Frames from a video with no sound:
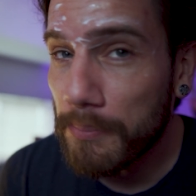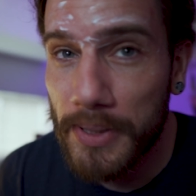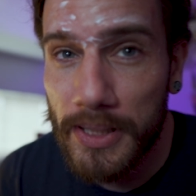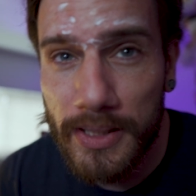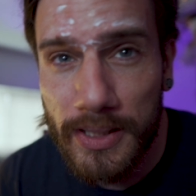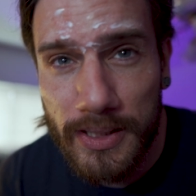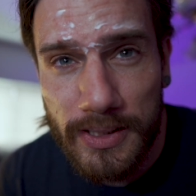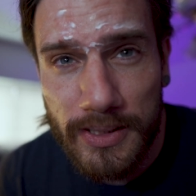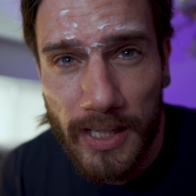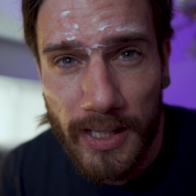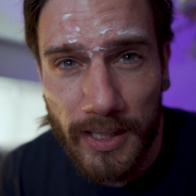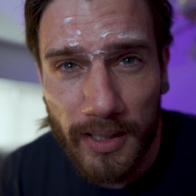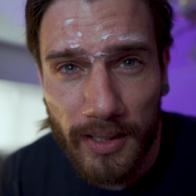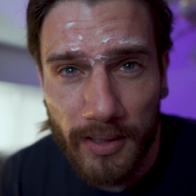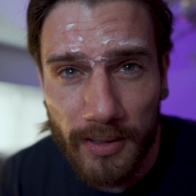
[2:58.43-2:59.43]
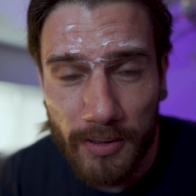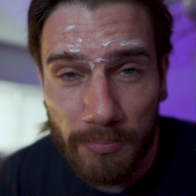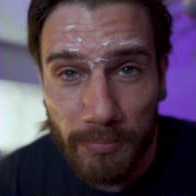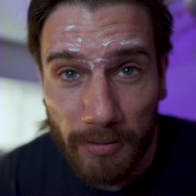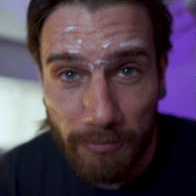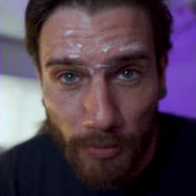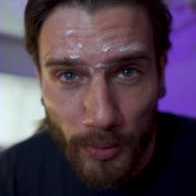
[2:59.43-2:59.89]
up staining
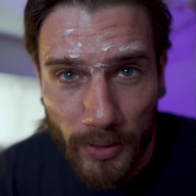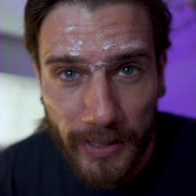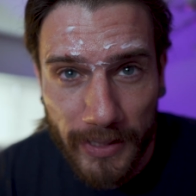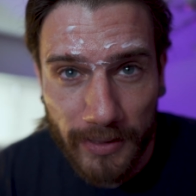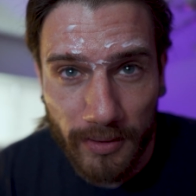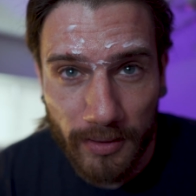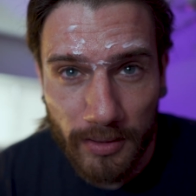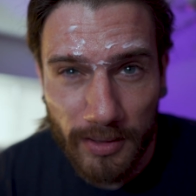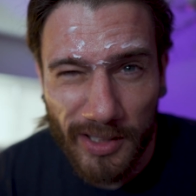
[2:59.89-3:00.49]
my forehead